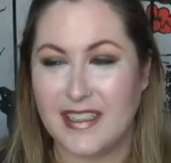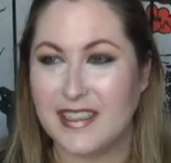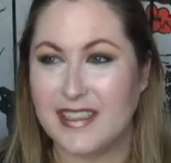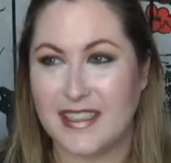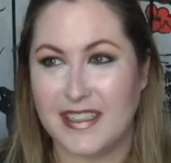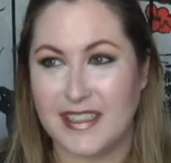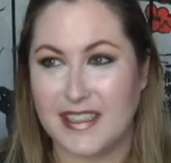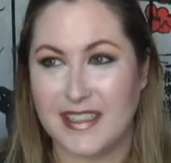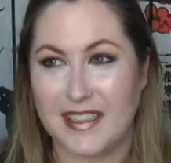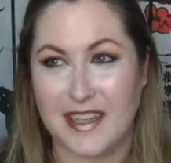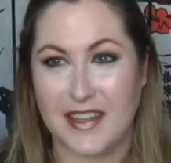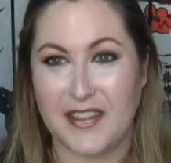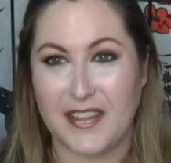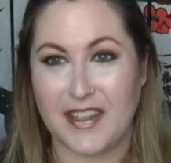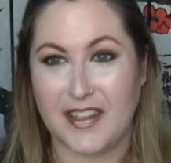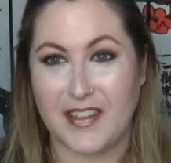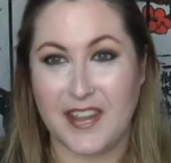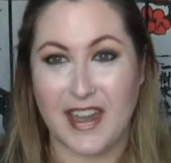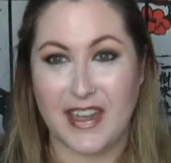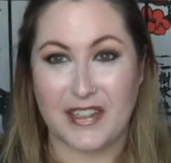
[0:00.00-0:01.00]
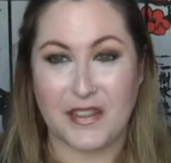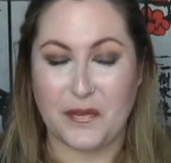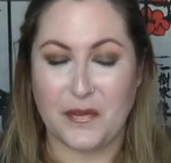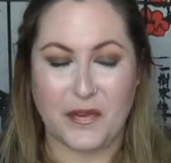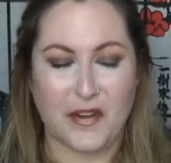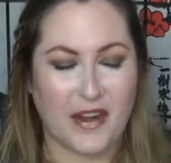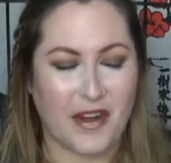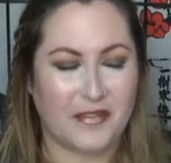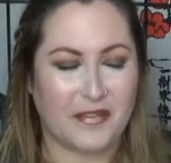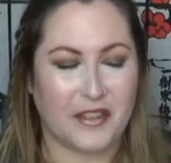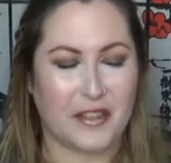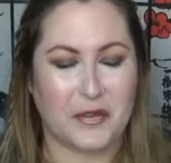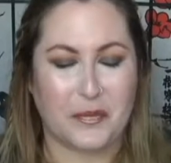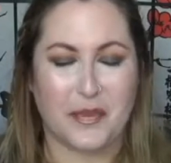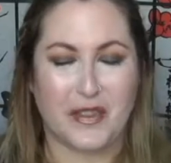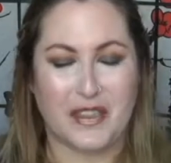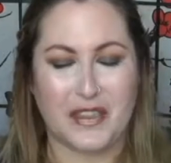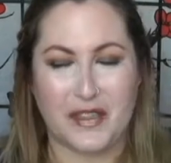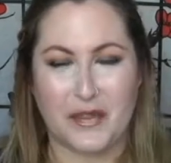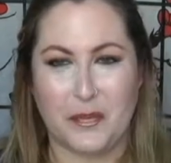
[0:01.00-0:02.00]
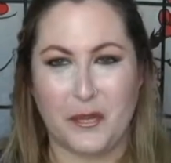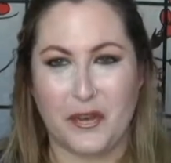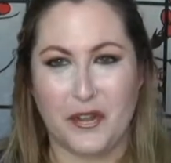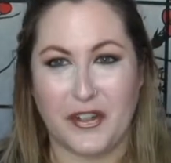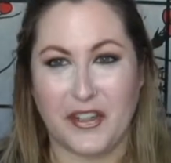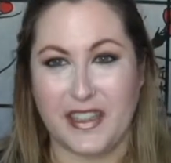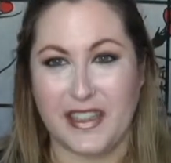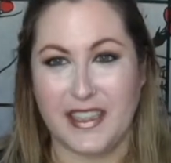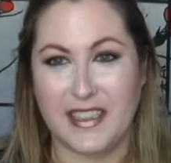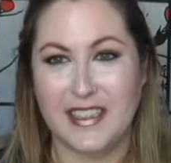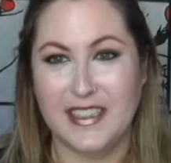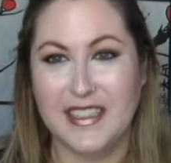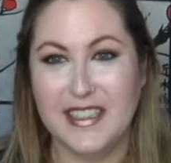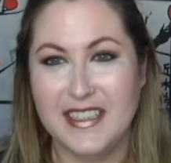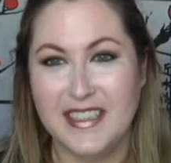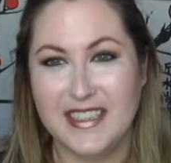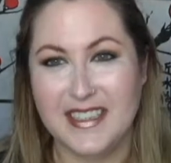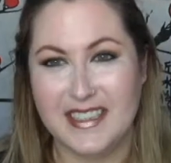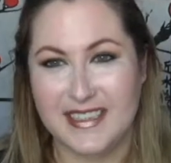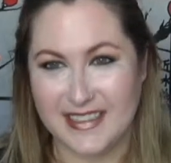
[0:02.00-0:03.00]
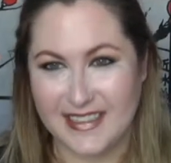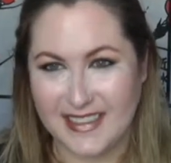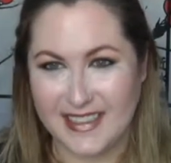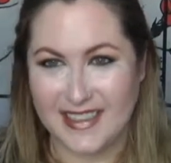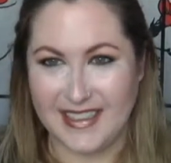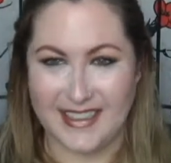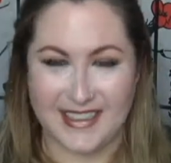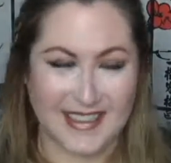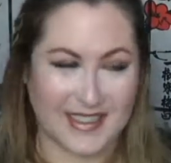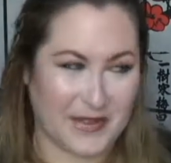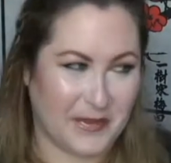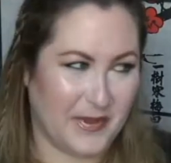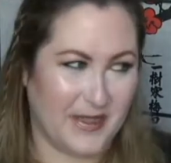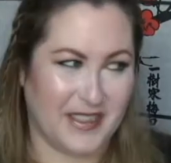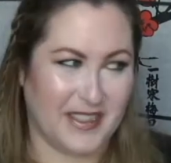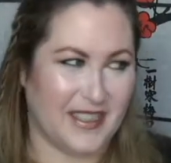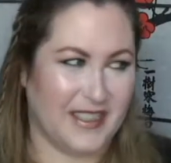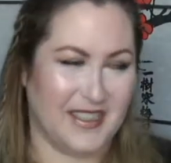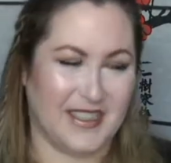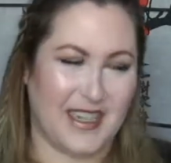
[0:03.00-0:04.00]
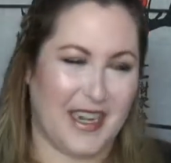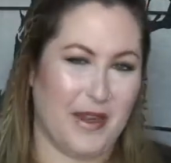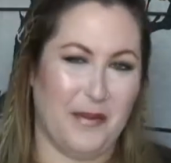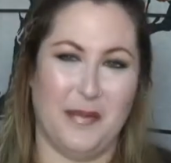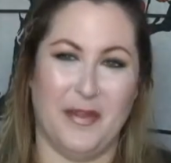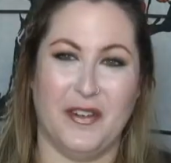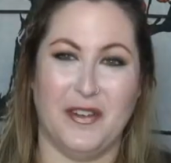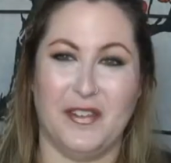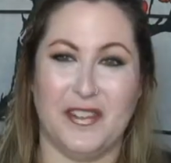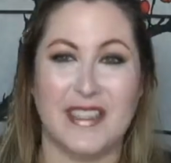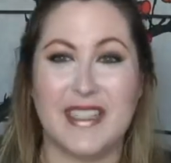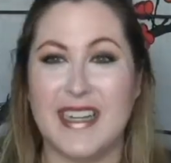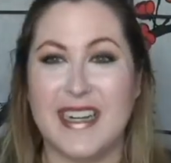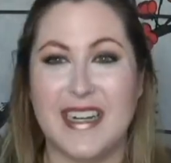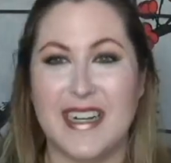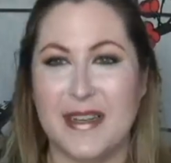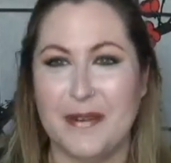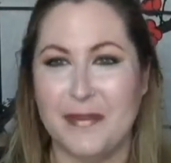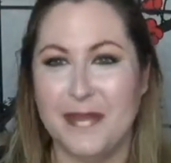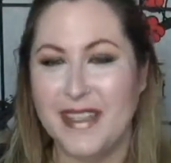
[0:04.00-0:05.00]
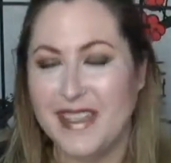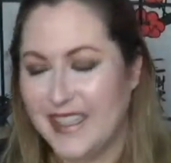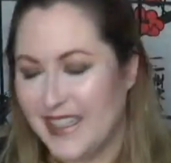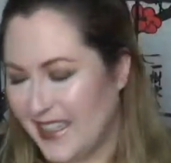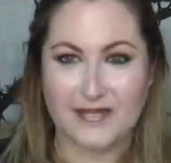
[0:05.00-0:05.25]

A scent that lasts forever, but it's boring and it smells the same the whole time.